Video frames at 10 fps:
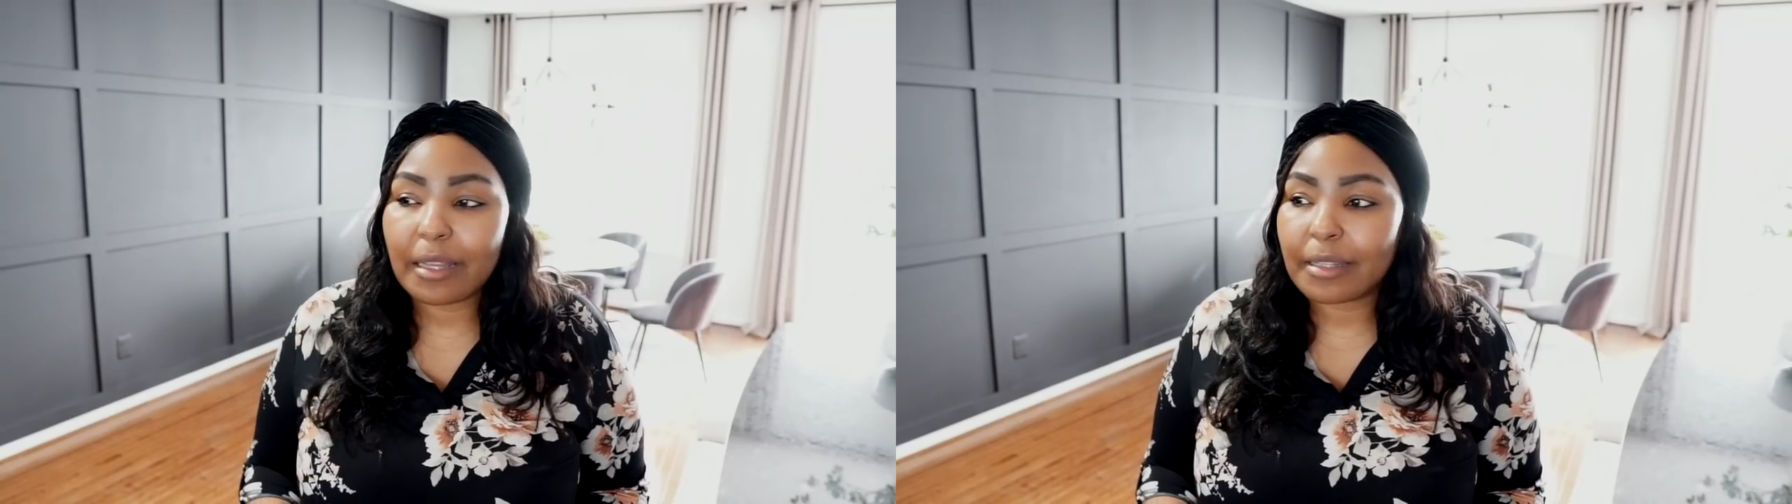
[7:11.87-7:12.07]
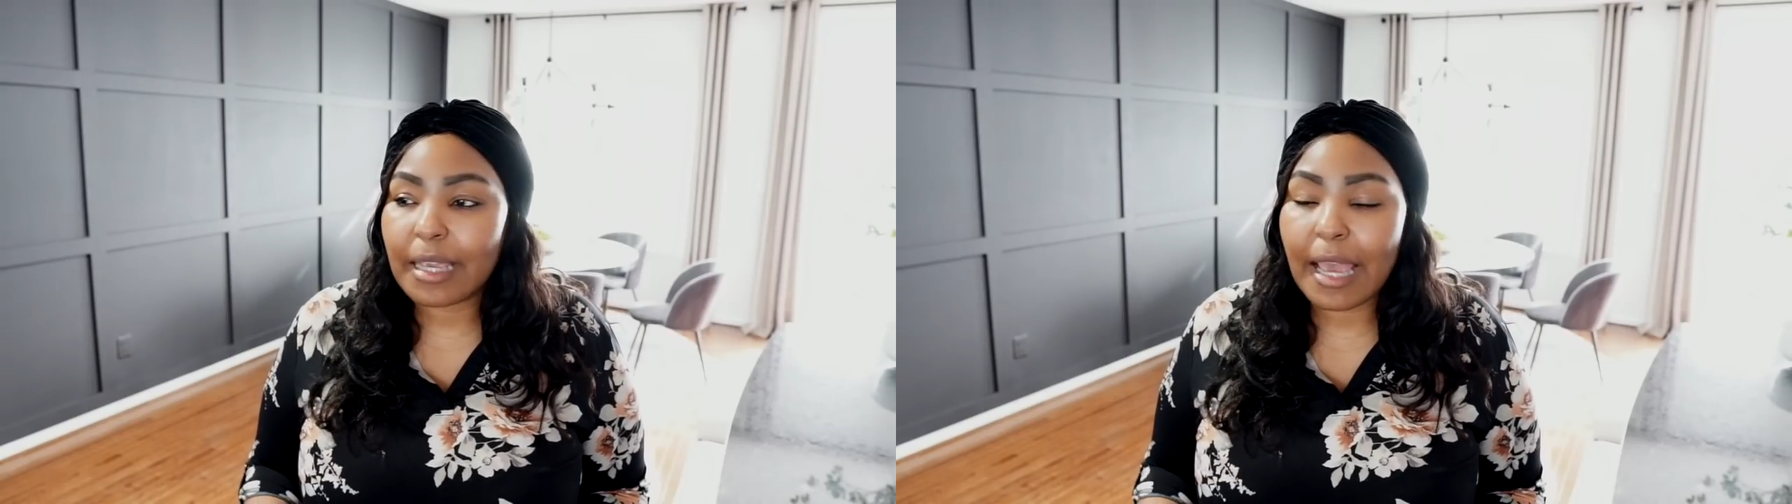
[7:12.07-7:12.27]

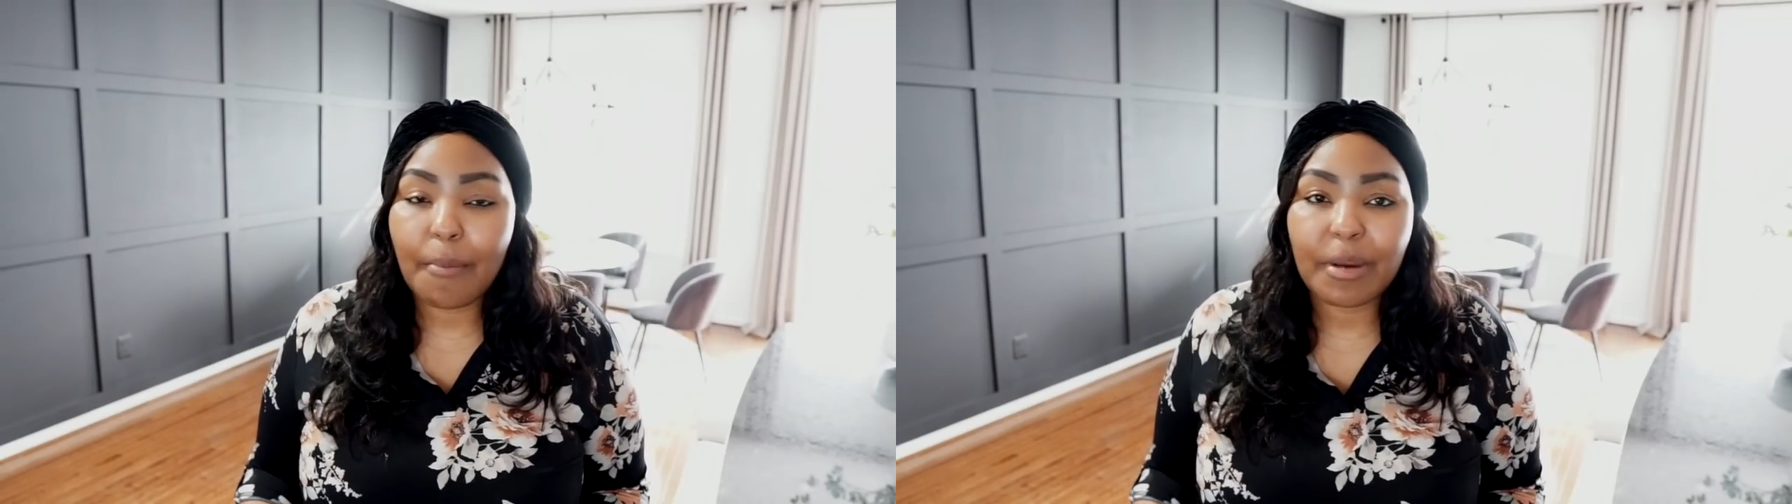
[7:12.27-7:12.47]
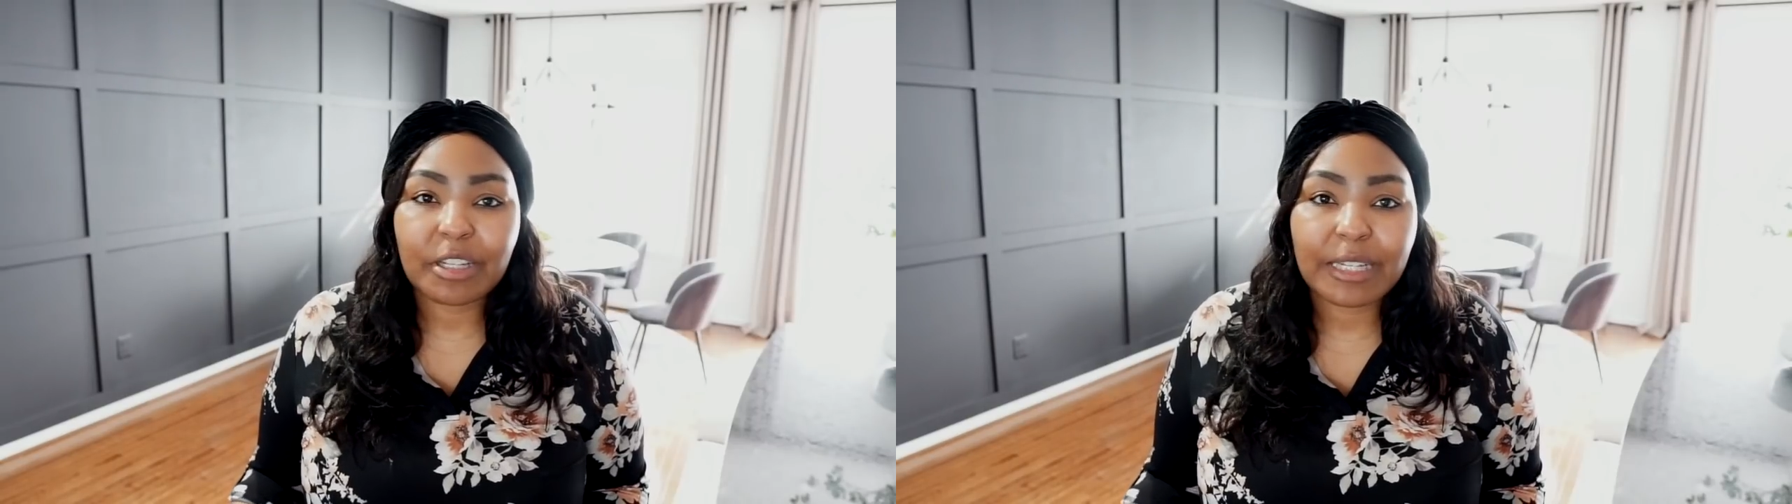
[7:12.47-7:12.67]
see how
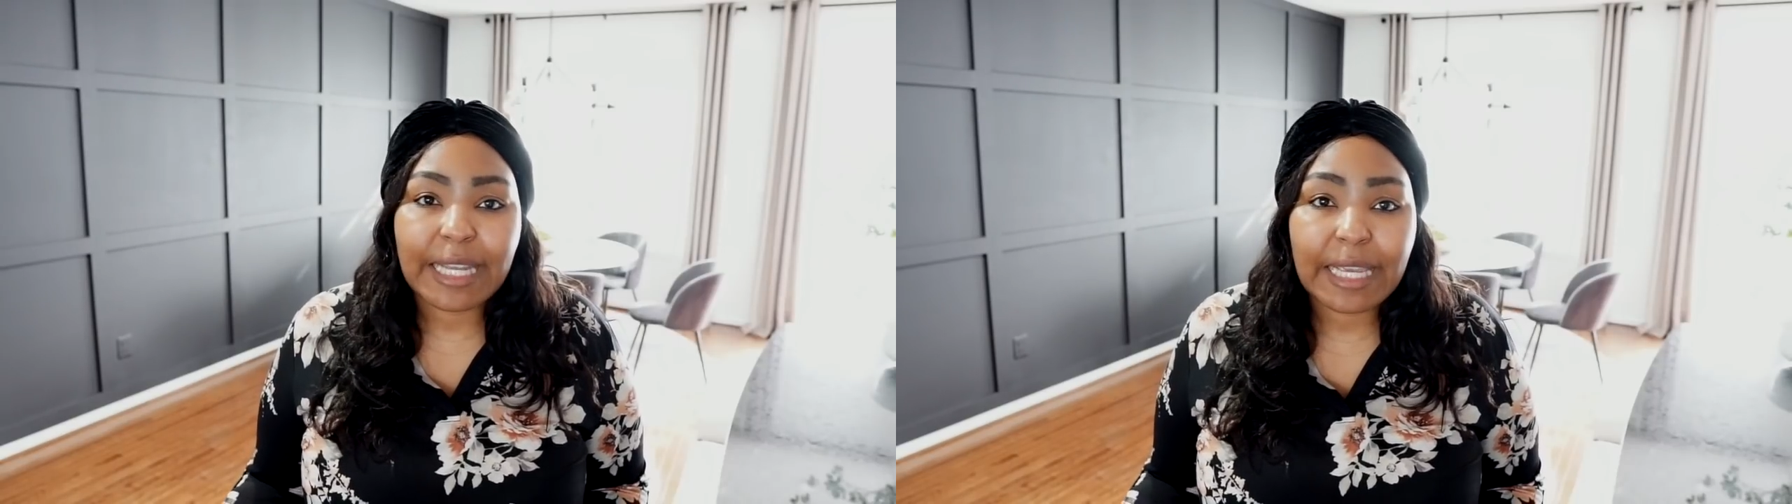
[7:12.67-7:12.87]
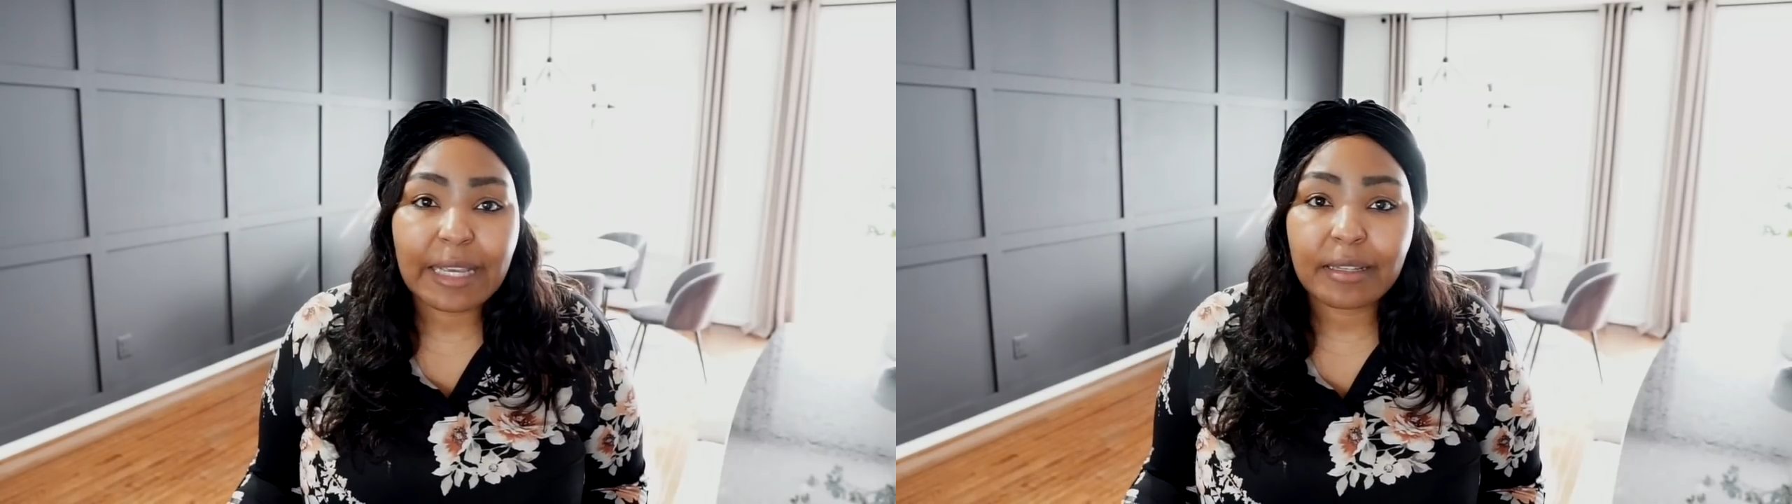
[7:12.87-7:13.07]
much it
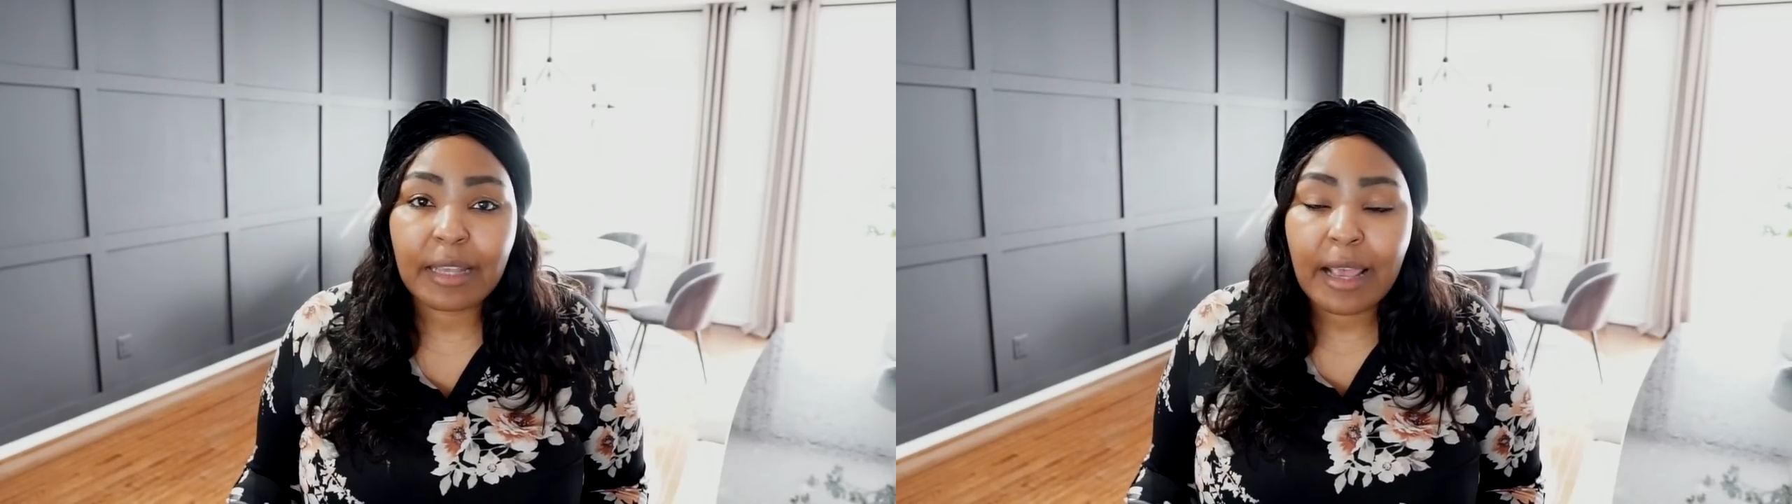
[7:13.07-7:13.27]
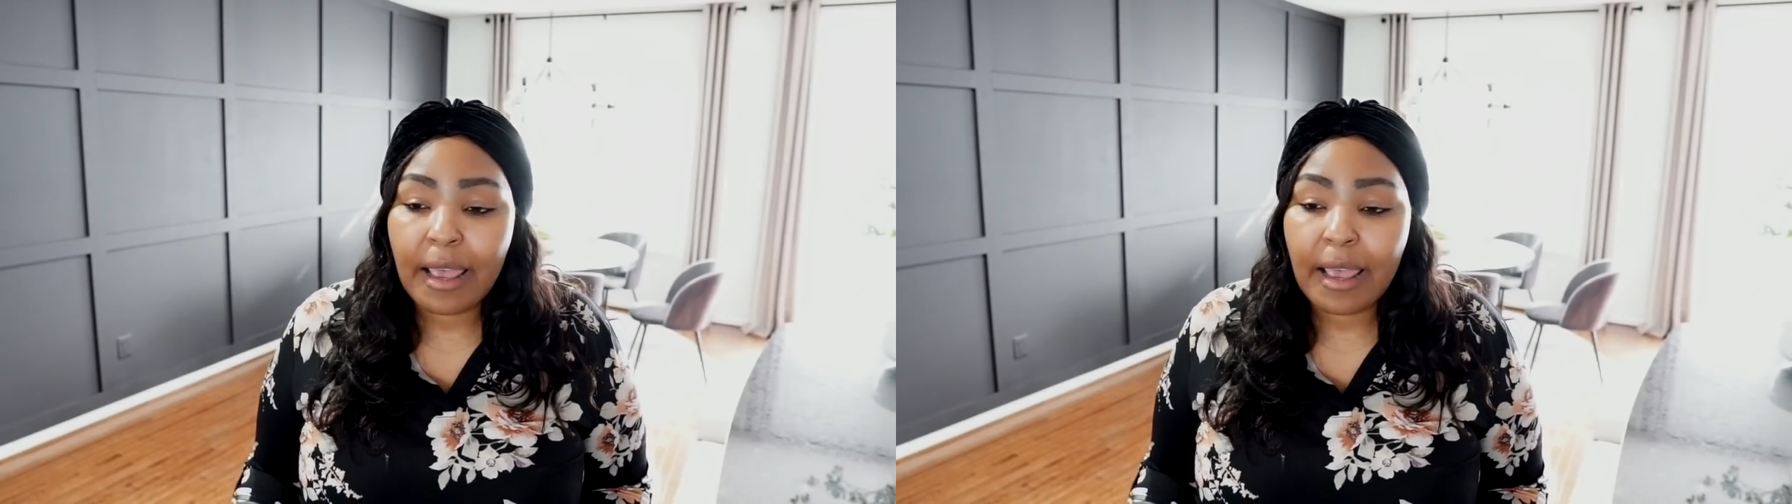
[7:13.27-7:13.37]
is,